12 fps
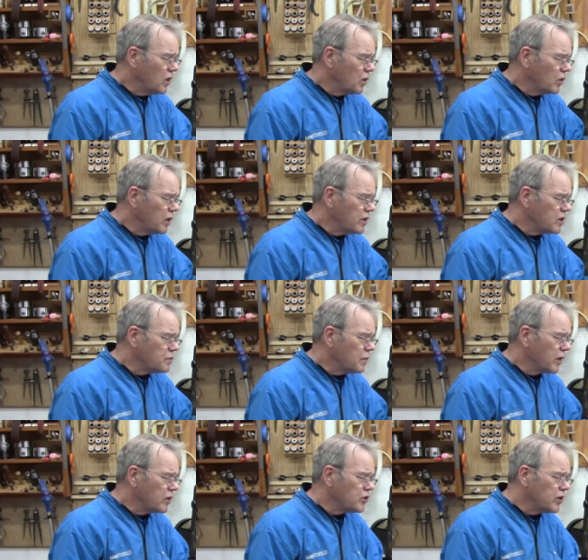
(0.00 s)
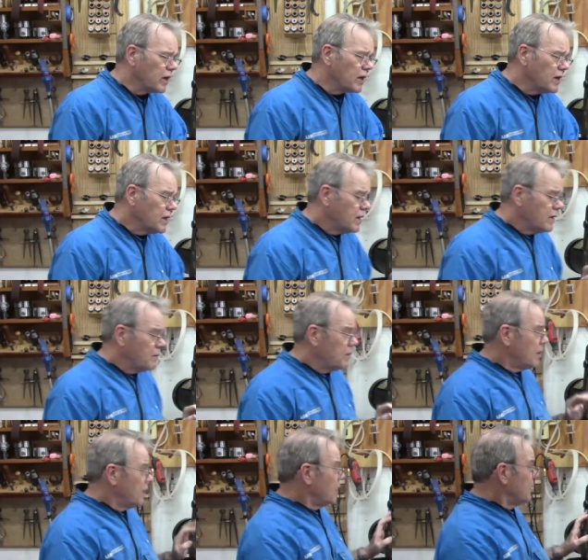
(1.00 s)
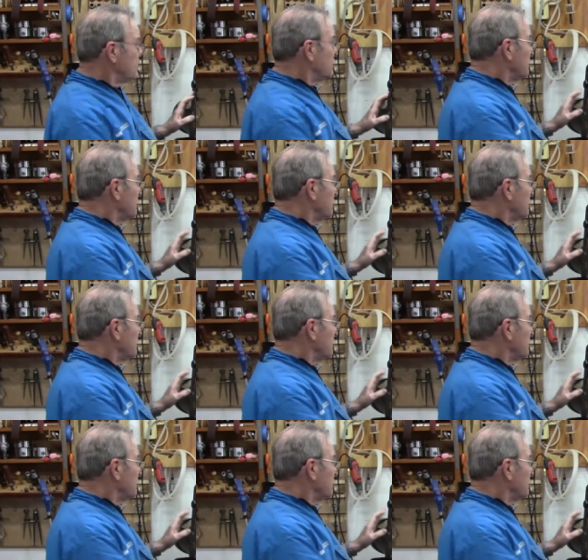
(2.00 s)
Only this bigger chuck. Uh,